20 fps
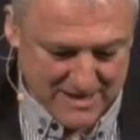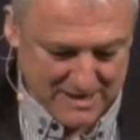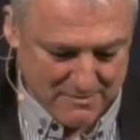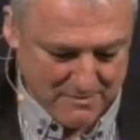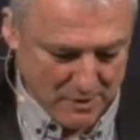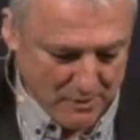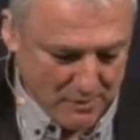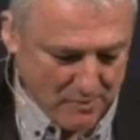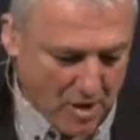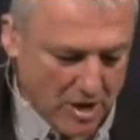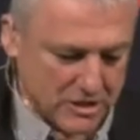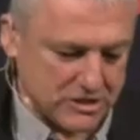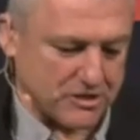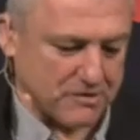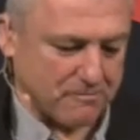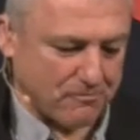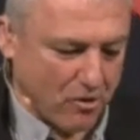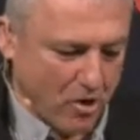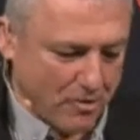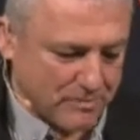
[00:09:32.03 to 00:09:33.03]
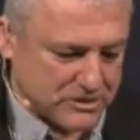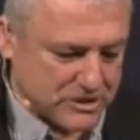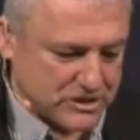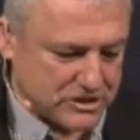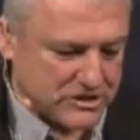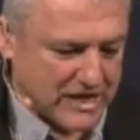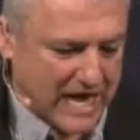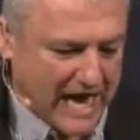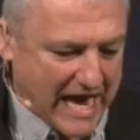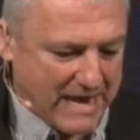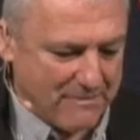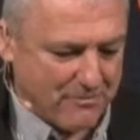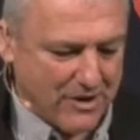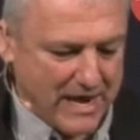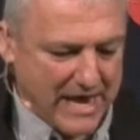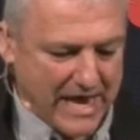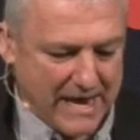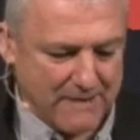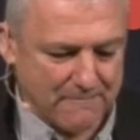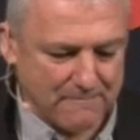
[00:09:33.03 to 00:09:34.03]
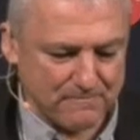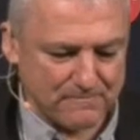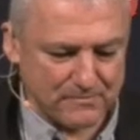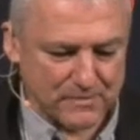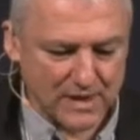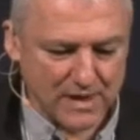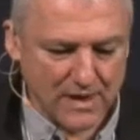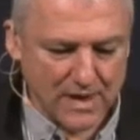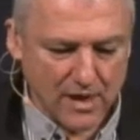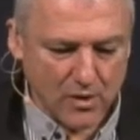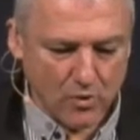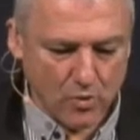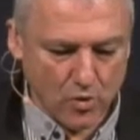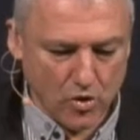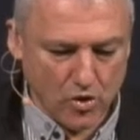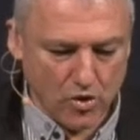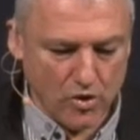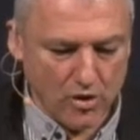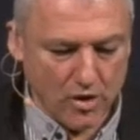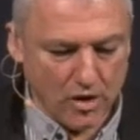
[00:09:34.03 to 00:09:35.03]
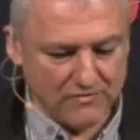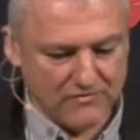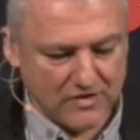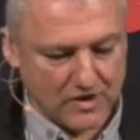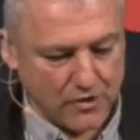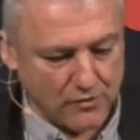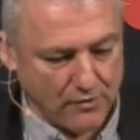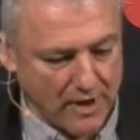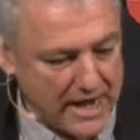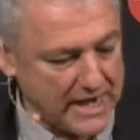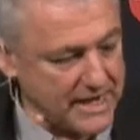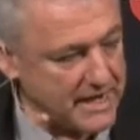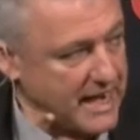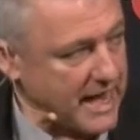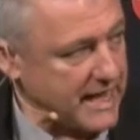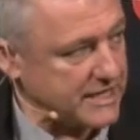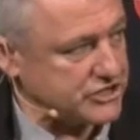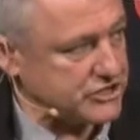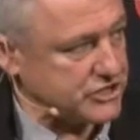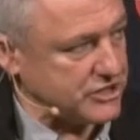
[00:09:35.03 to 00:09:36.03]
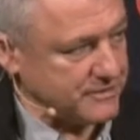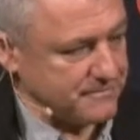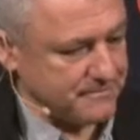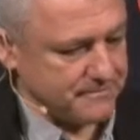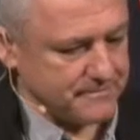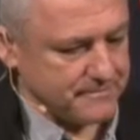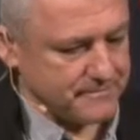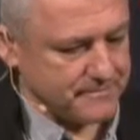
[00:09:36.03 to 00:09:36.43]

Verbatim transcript: Let me remind you the promises to Abraham were of a great nation